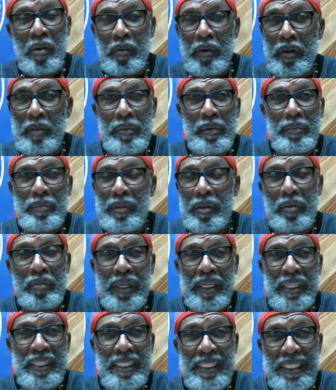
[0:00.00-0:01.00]
where the people
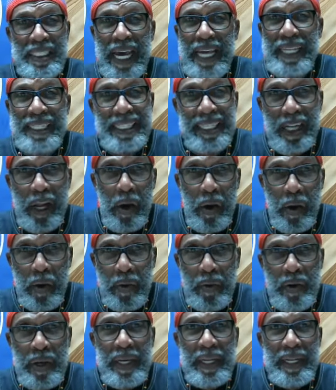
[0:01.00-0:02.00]
don't get shots at
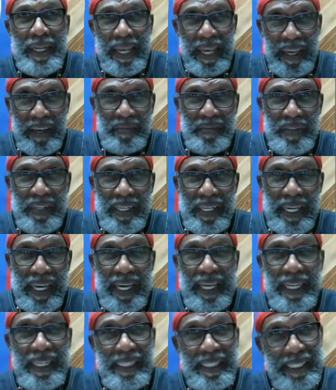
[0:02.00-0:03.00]
all, the
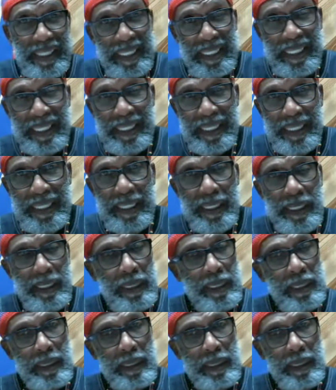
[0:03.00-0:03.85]
FDA and the CDC.